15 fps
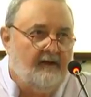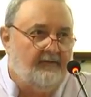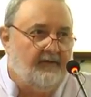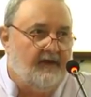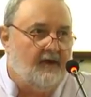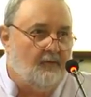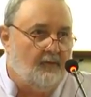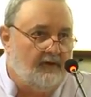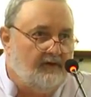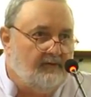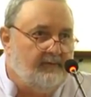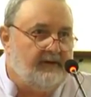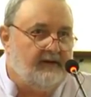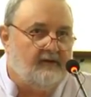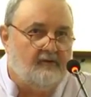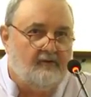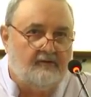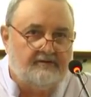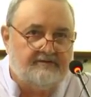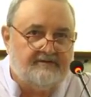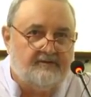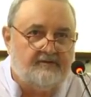There will be
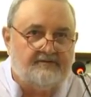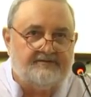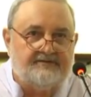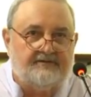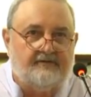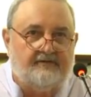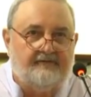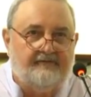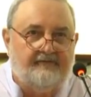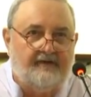all sorts of